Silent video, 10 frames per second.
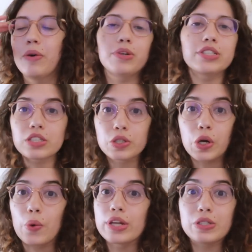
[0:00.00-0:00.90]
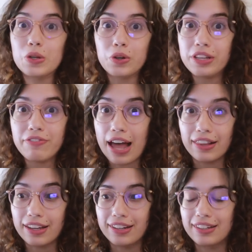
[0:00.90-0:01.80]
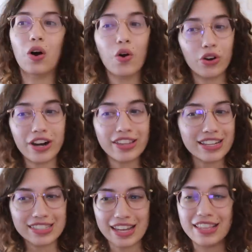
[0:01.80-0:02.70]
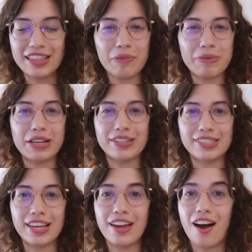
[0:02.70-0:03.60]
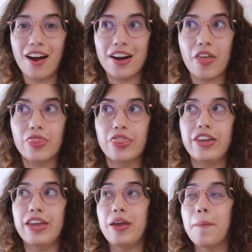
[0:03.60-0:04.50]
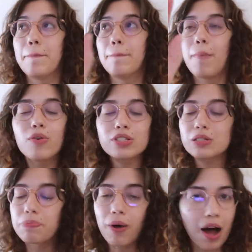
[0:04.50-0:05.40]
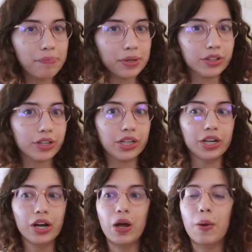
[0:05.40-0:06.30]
Which, you know, it's totally valid. Or are they saying that because they are the most popular